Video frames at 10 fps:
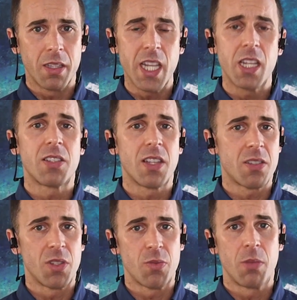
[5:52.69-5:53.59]
heating
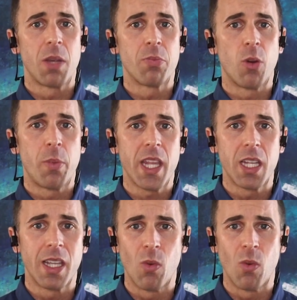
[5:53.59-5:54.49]
system is run by
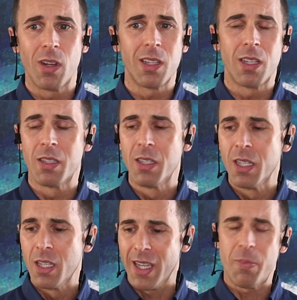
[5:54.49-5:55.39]
propane, and one of the
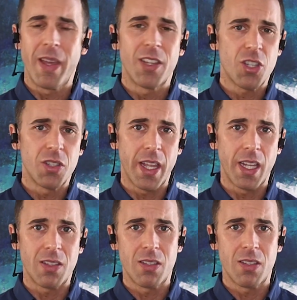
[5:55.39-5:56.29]
expansion
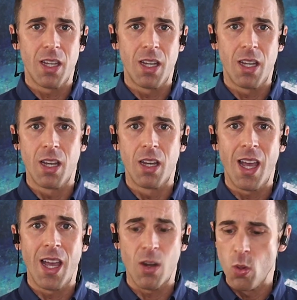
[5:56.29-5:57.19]
tanks
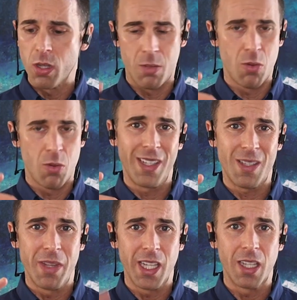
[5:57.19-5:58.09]
had a hole in it about
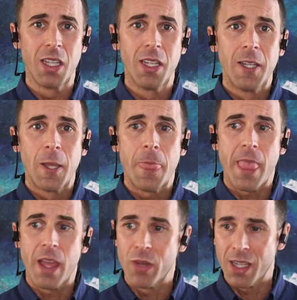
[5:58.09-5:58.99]
this big.
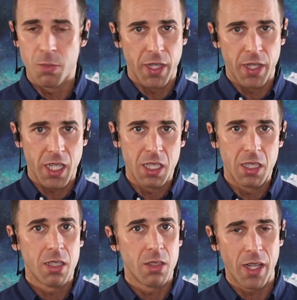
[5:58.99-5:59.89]
And we had to bring
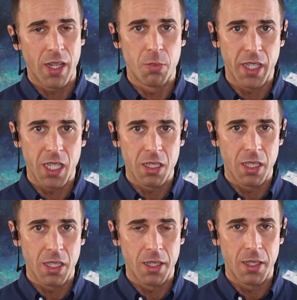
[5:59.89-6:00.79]
in
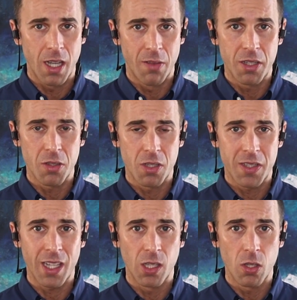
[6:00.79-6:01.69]
a vendor to
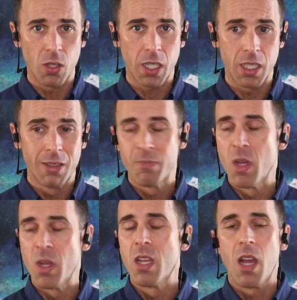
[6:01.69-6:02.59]
take a look, and
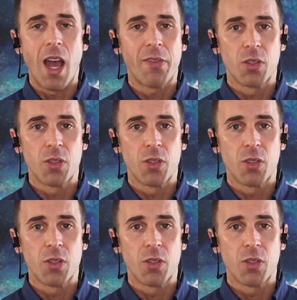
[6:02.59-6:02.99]
after